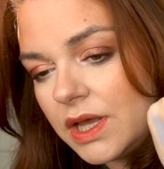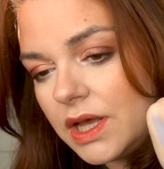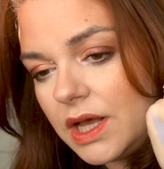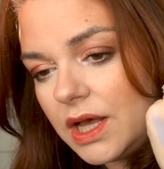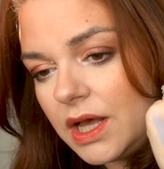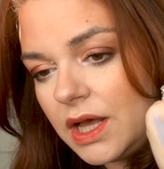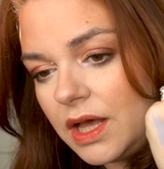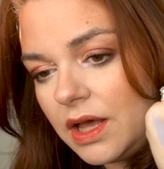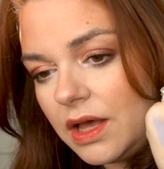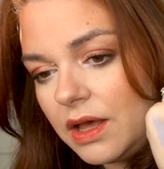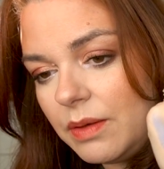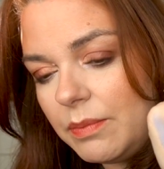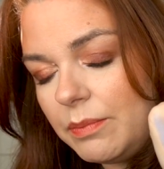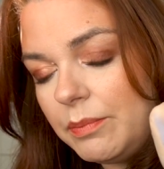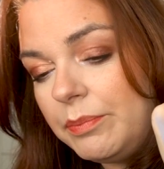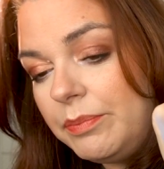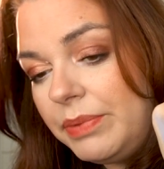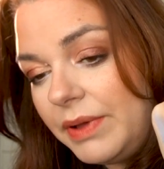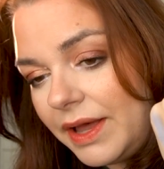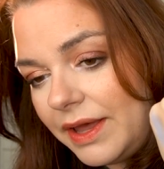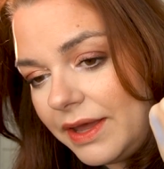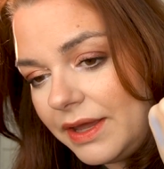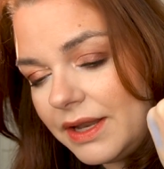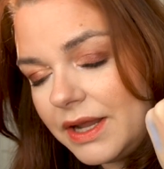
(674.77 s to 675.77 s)

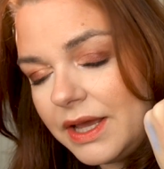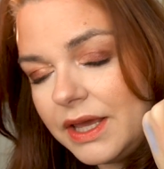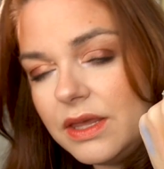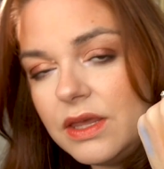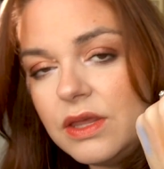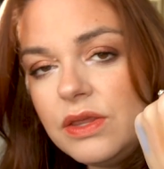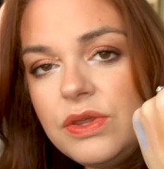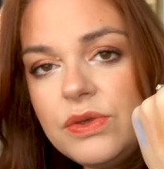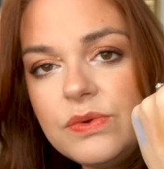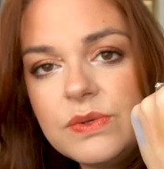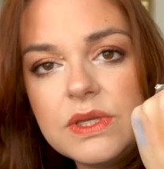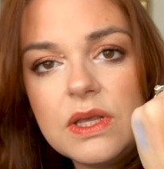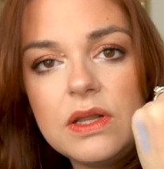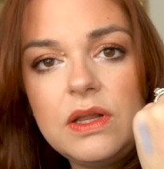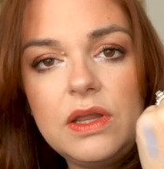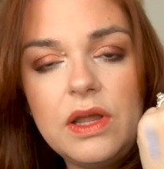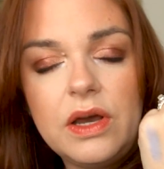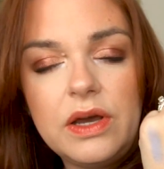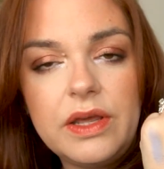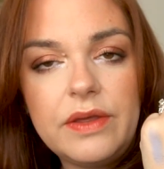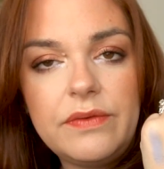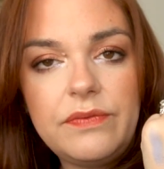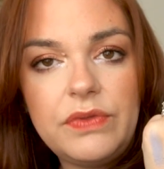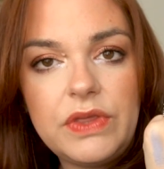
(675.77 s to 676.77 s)
But I can use a
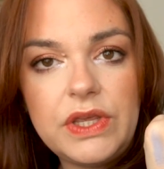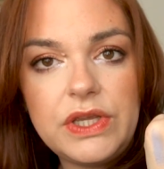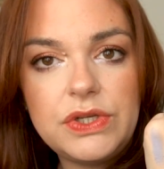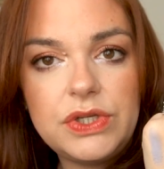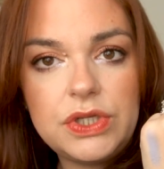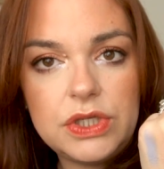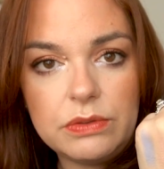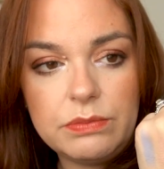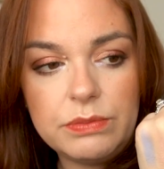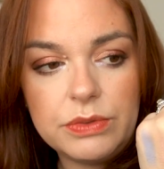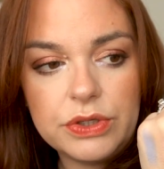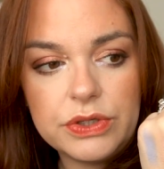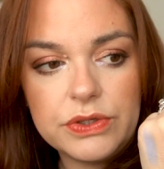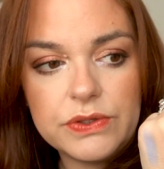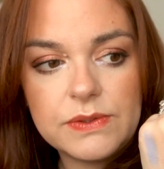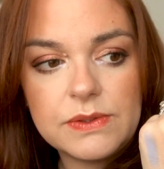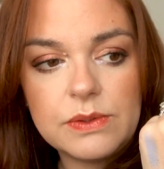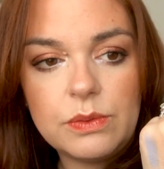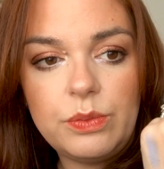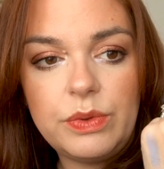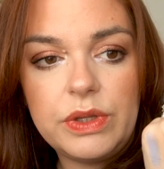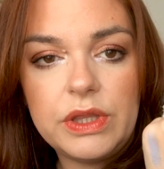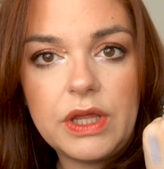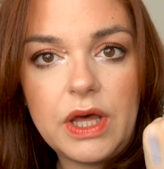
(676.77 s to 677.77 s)
lot of these shimmers
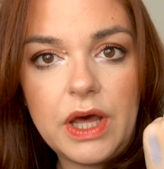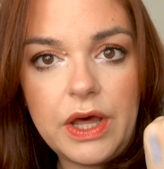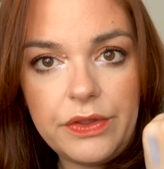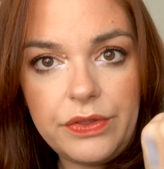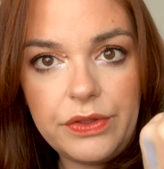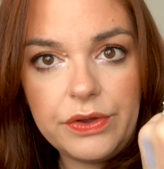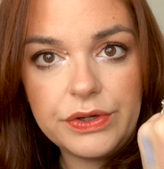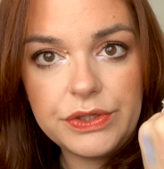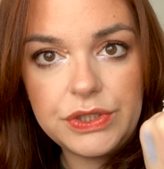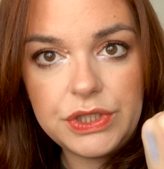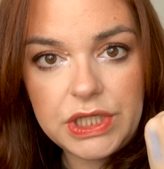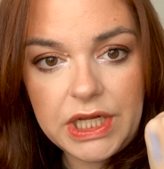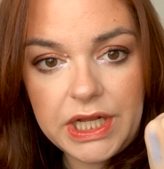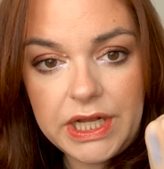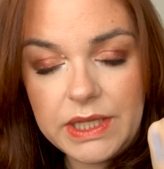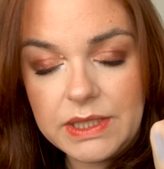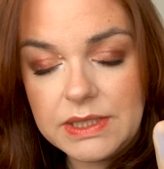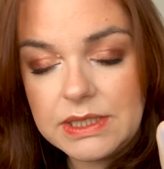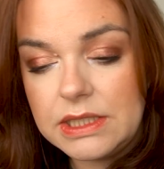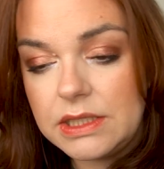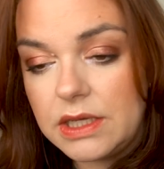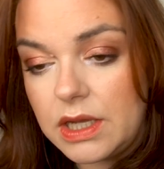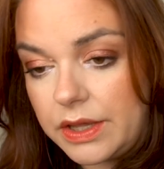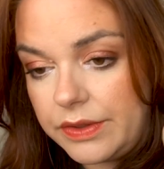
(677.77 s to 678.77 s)
with other
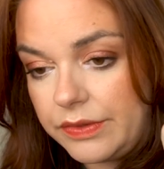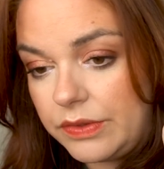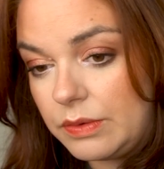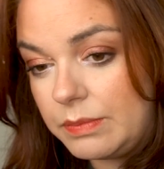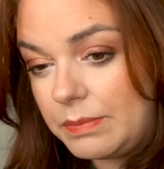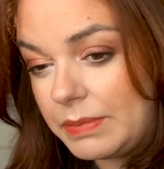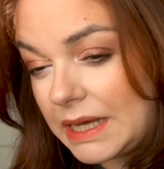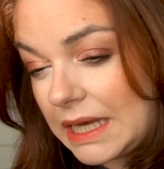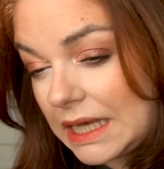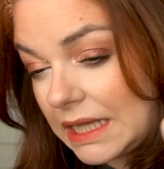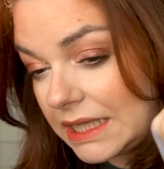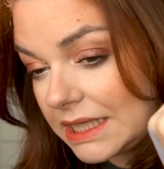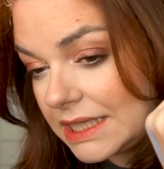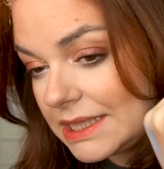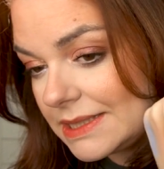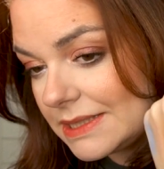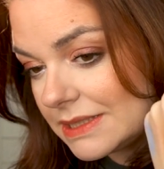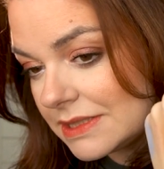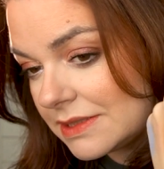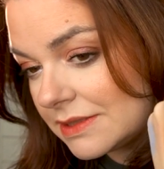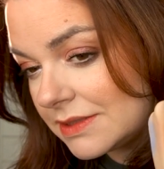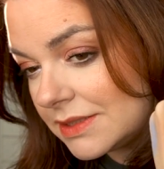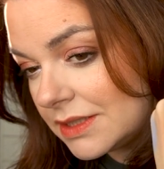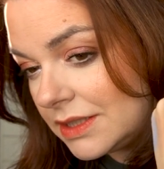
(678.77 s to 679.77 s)
shades in other
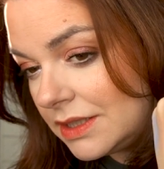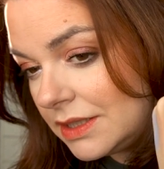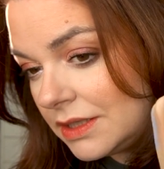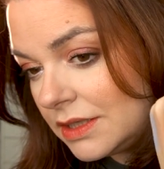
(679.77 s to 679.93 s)
palettes.